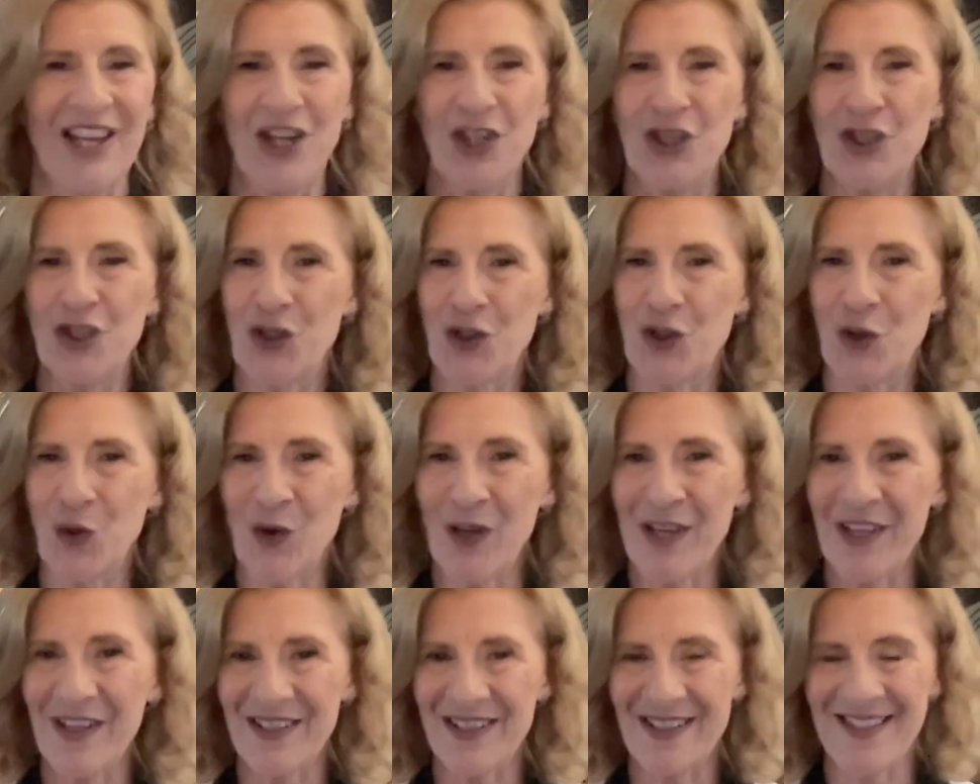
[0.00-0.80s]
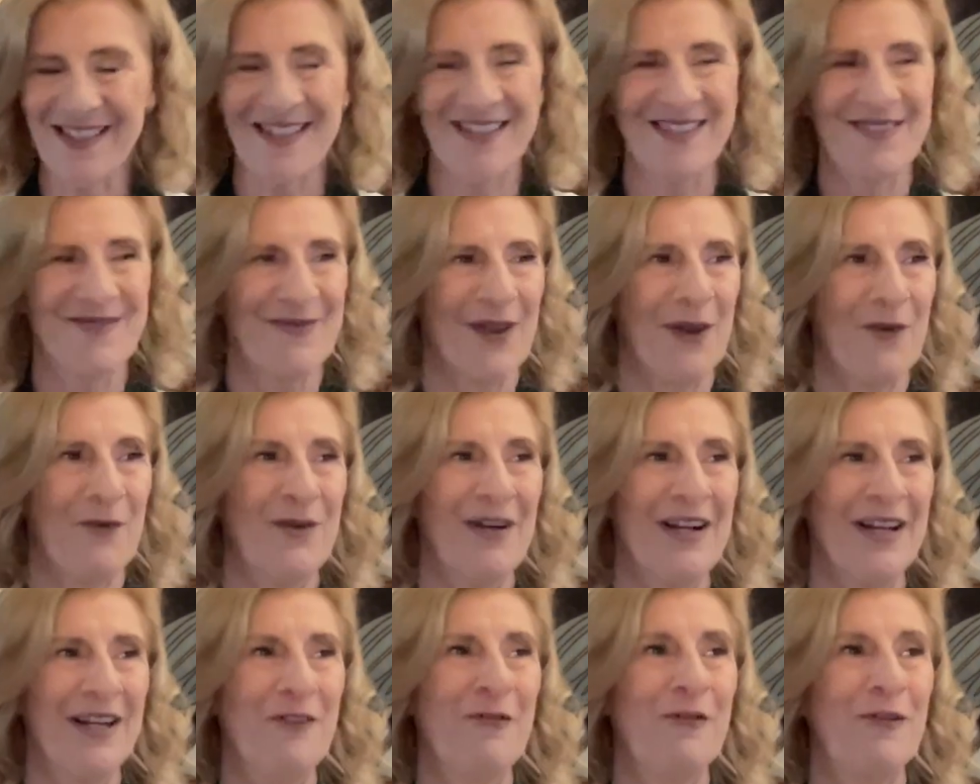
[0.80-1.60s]
Joyous. I
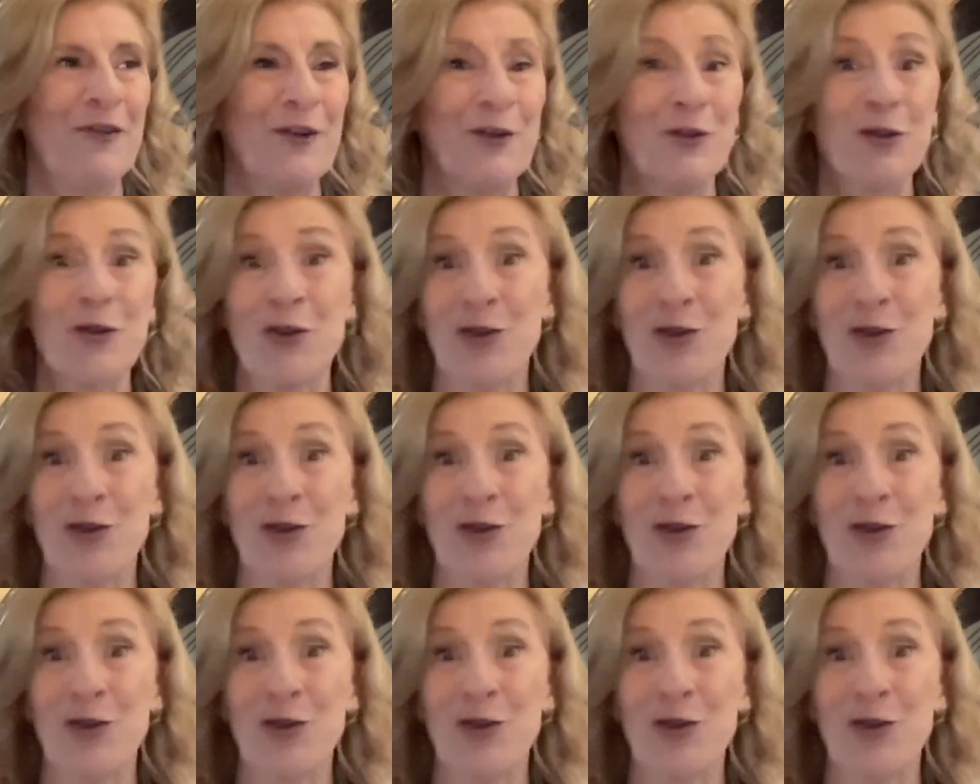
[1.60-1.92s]
really feel